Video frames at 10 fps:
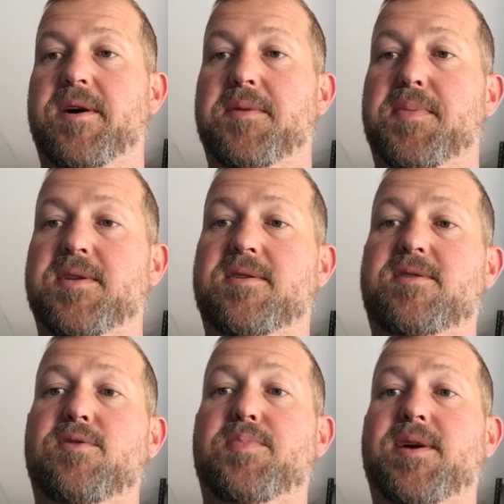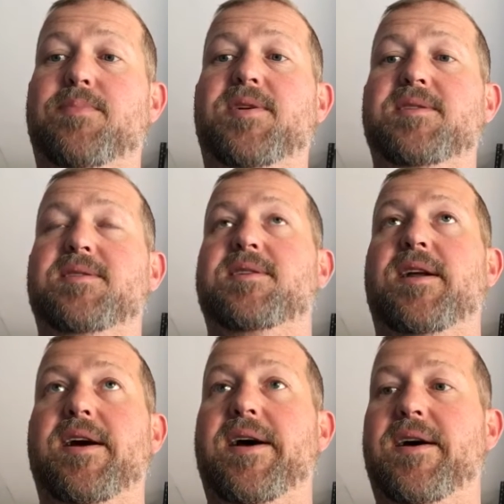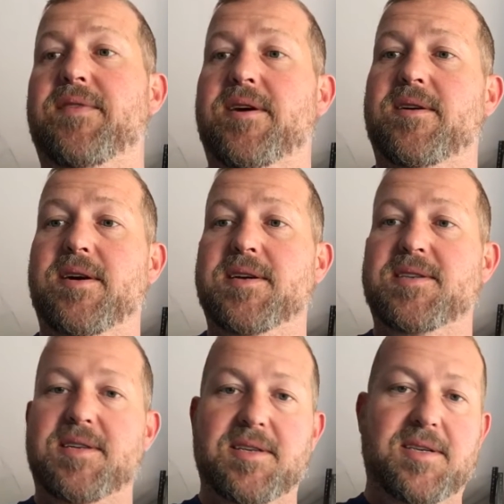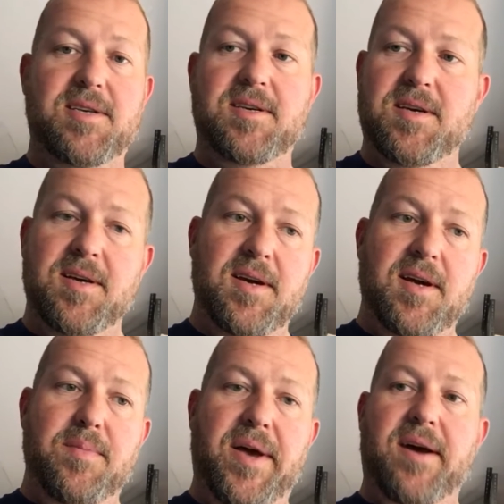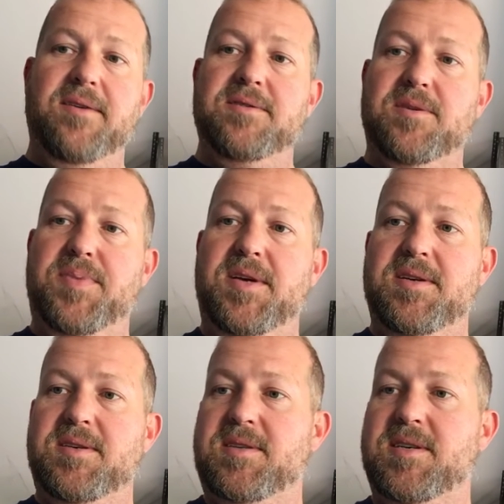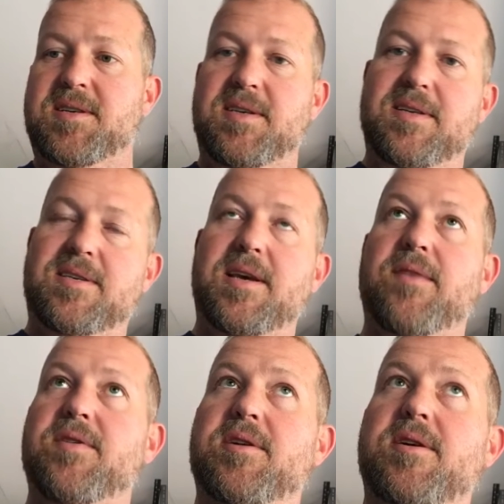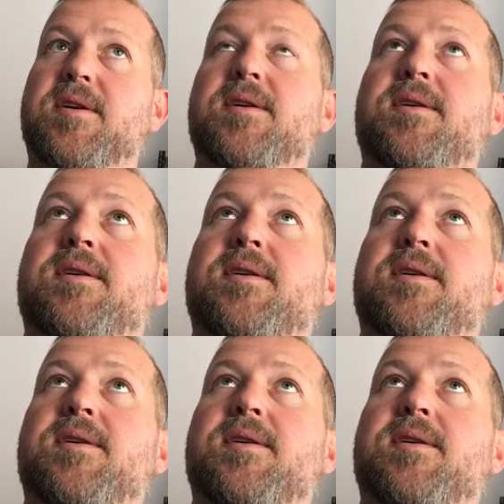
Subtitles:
about, but the two big pieces that I have that are like 60 pounds a piece, 60 to 70,